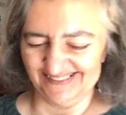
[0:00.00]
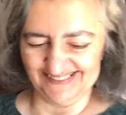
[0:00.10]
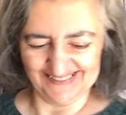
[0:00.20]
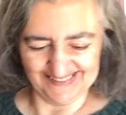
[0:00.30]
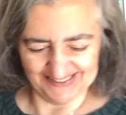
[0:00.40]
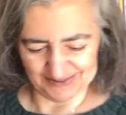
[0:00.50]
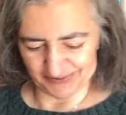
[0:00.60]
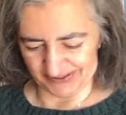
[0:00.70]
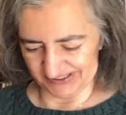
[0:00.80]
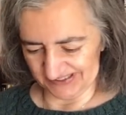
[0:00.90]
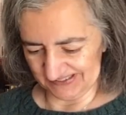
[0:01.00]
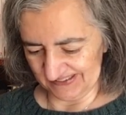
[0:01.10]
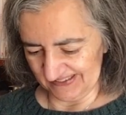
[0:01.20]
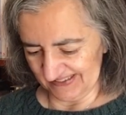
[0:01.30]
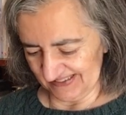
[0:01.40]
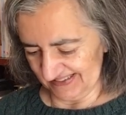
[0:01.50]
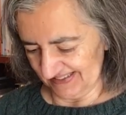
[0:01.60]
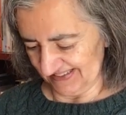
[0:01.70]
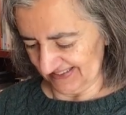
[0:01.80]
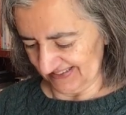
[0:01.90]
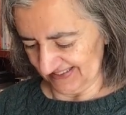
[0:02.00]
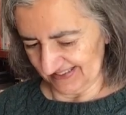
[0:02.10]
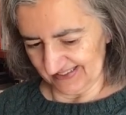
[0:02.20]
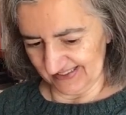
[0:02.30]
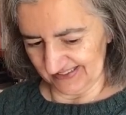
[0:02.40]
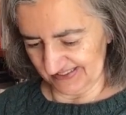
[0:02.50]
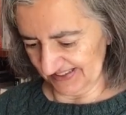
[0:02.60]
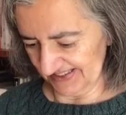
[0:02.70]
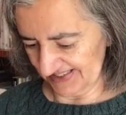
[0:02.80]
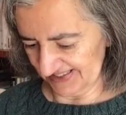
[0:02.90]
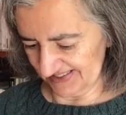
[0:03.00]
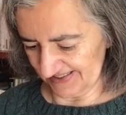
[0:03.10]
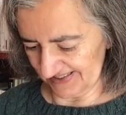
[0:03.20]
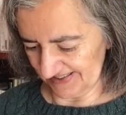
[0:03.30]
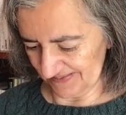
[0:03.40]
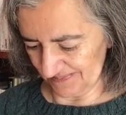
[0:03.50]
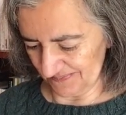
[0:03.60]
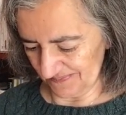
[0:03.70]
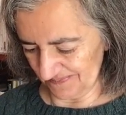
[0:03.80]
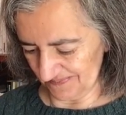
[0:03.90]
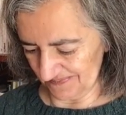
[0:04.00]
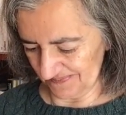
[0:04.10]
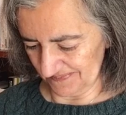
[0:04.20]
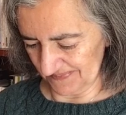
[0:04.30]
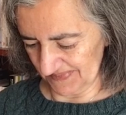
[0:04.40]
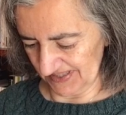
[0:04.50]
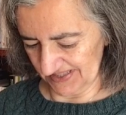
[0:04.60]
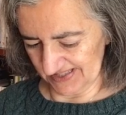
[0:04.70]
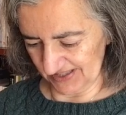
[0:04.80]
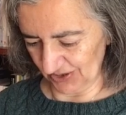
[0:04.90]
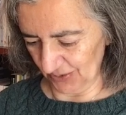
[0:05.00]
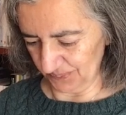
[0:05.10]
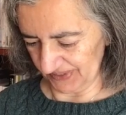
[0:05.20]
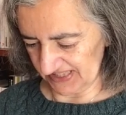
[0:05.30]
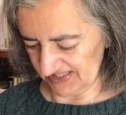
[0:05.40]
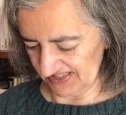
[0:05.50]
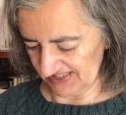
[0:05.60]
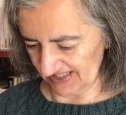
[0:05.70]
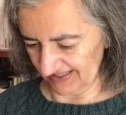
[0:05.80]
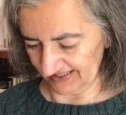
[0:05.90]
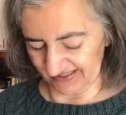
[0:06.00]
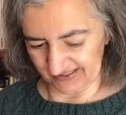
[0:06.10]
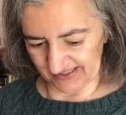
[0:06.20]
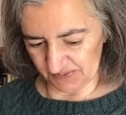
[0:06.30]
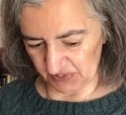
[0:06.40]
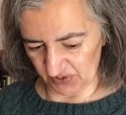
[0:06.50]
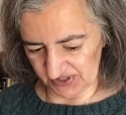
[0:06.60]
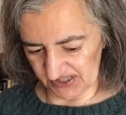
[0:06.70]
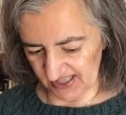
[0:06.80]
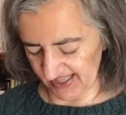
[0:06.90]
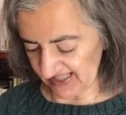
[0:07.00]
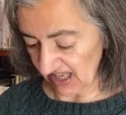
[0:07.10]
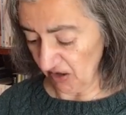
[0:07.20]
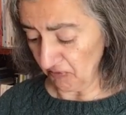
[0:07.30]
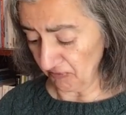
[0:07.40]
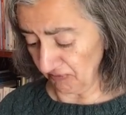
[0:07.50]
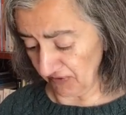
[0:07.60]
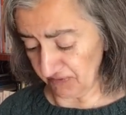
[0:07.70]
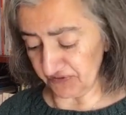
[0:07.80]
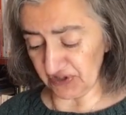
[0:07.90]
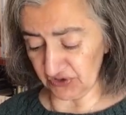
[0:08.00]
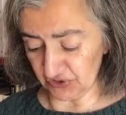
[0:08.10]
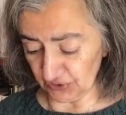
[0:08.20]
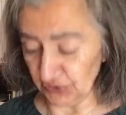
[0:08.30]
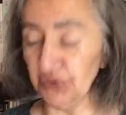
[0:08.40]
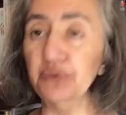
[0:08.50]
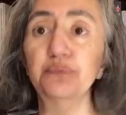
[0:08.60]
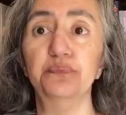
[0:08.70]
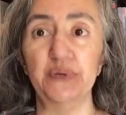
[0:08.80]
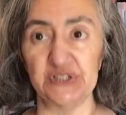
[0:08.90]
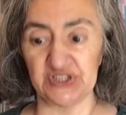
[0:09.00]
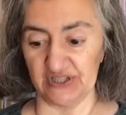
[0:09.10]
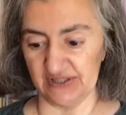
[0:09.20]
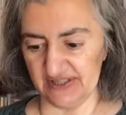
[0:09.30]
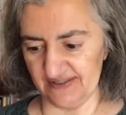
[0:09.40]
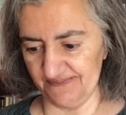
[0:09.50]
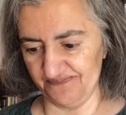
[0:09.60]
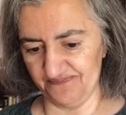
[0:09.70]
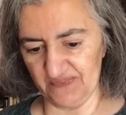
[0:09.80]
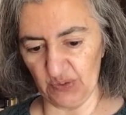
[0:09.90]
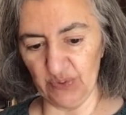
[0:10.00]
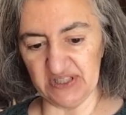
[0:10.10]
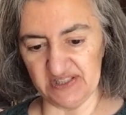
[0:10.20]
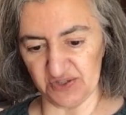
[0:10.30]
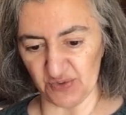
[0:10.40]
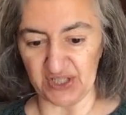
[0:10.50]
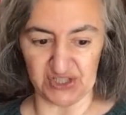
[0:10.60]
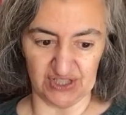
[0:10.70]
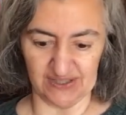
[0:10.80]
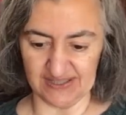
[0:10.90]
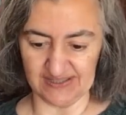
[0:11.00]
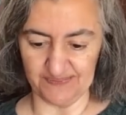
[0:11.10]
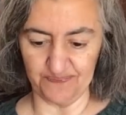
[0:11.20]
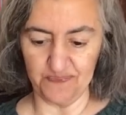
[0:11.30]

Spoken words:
I love her. And this is a complex design, I guess, because it has 52 pictures with instructions.